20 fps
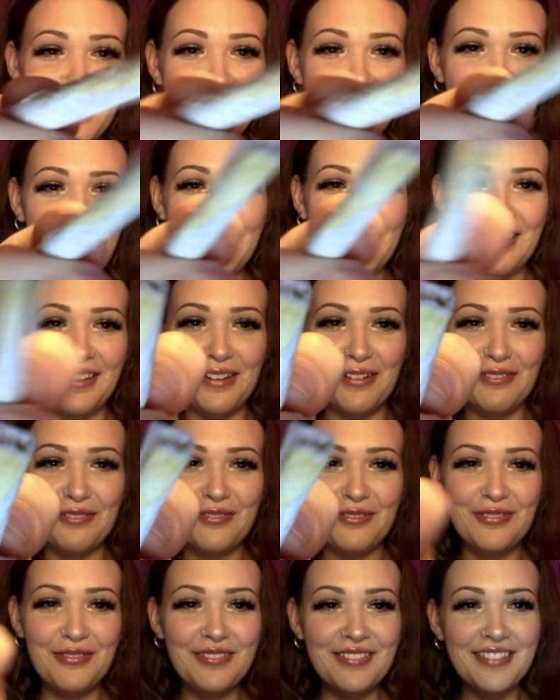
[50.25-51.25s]
I
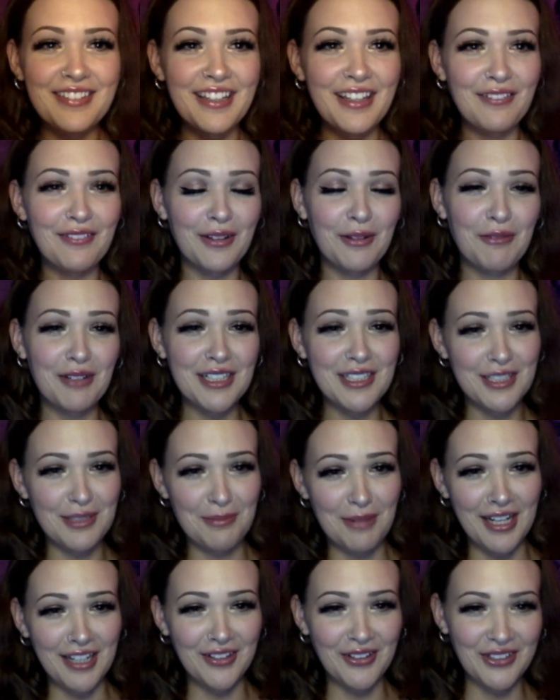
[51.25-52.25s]
love giving weed to
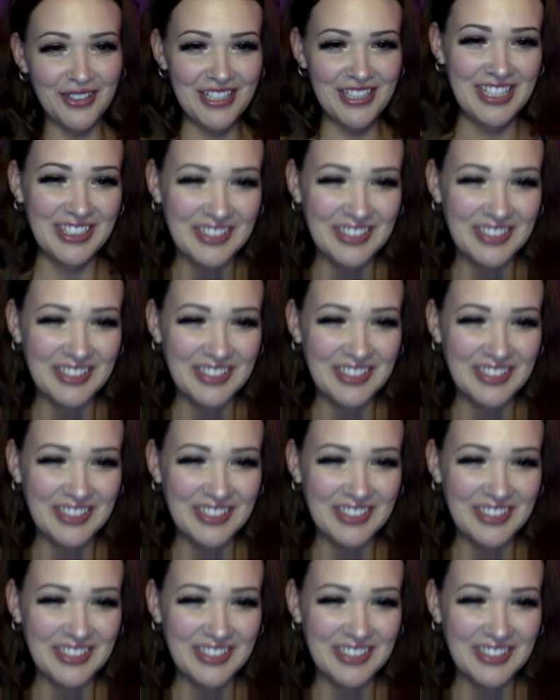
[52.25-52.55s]
minors.